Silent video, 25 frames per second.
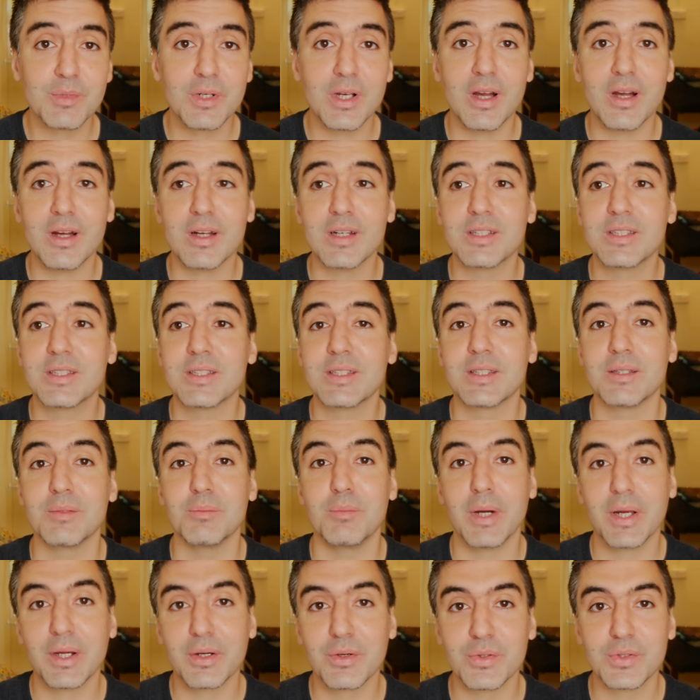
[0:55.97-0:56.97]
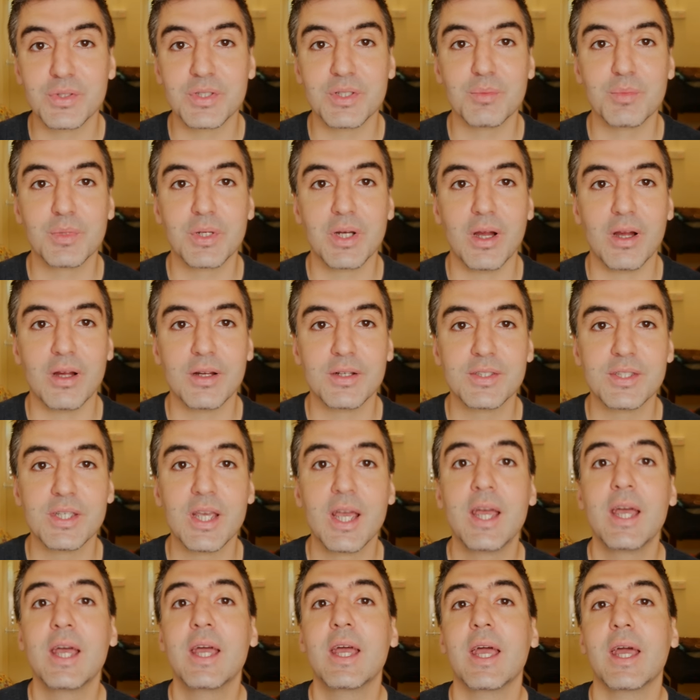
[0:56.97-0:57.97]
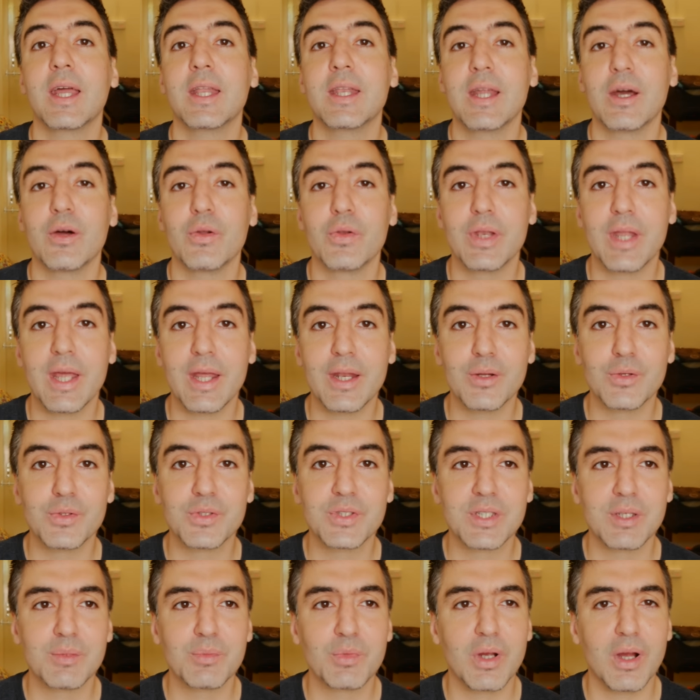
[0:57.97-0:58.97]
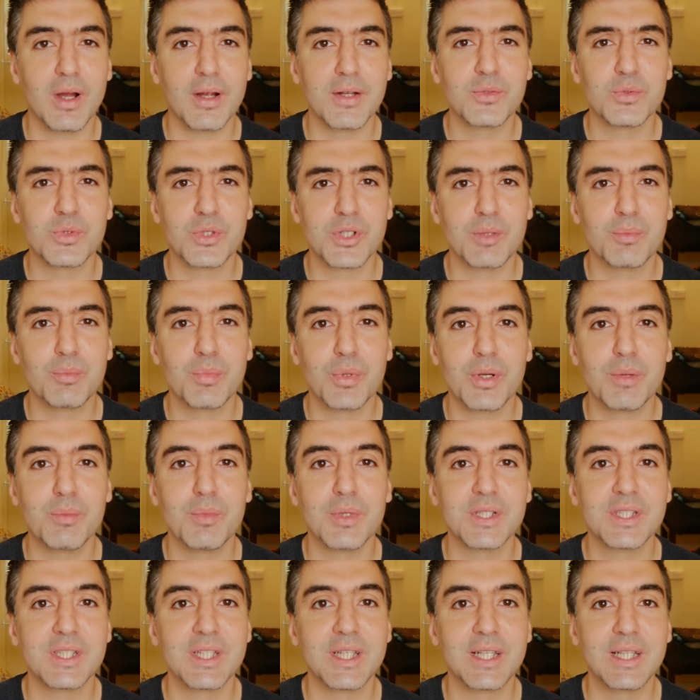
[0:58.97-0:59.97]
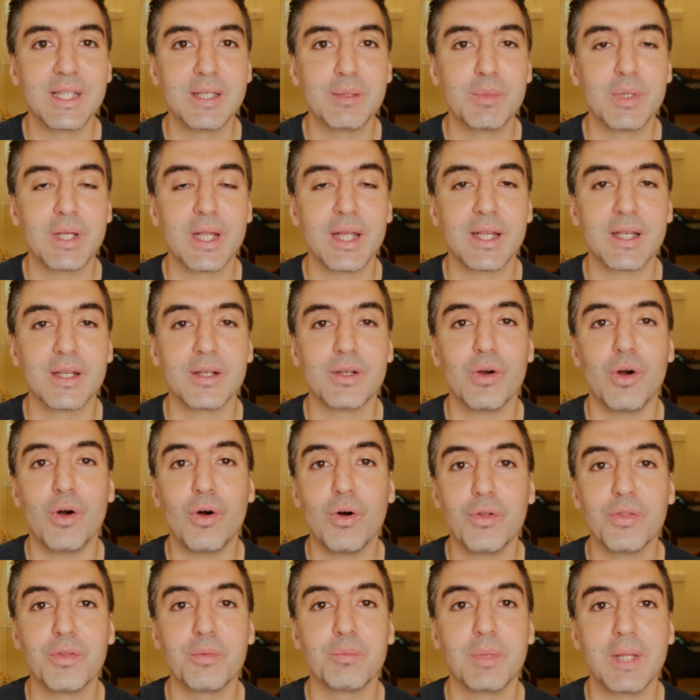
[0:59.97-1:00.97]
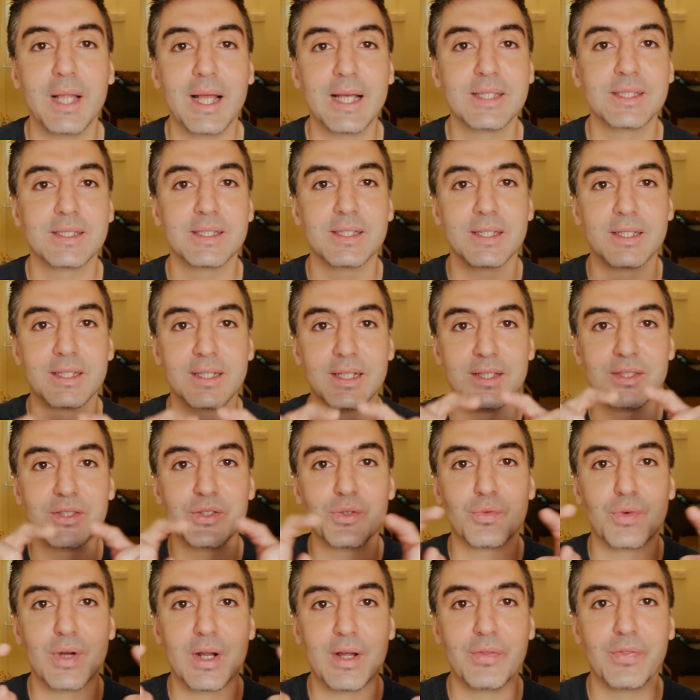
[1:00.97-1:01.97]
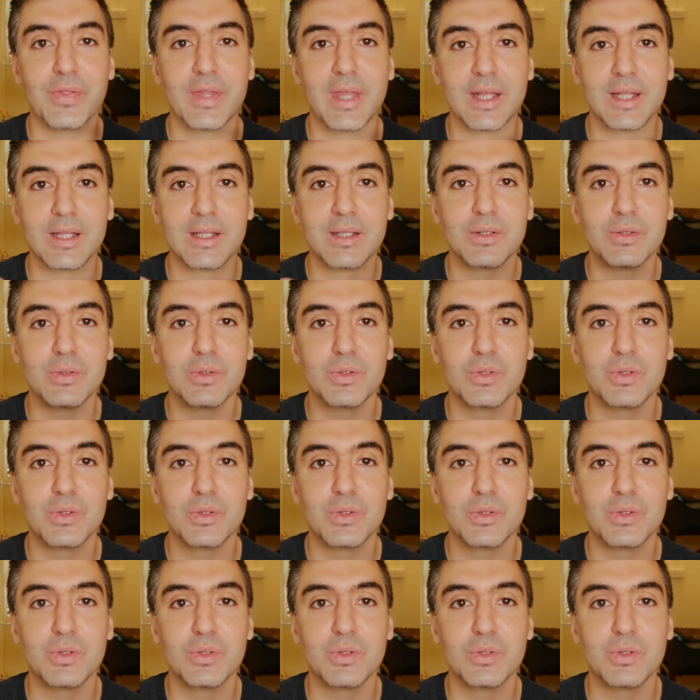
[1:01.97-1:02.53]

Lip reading: cards to micro SIM cards, and now nano SIM cards, which have pretty much eliminated all the plastic that's around that little